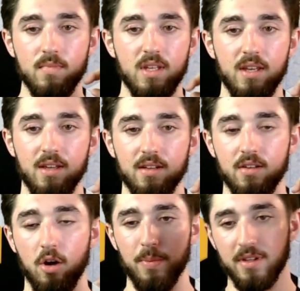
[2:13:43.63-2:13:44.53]
it
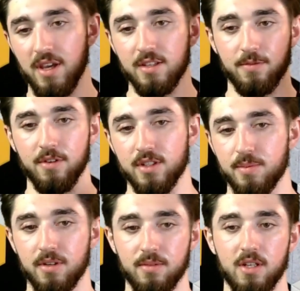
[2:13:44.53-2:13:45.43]
opened the gates for
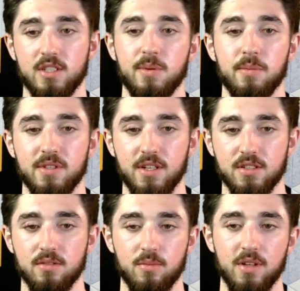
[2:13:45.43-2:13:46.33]

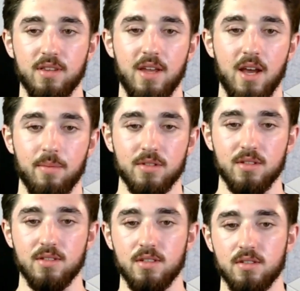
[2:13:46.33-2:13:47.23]
experimentation with AI
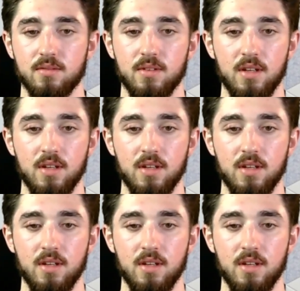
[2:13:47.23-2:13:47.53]
personalization.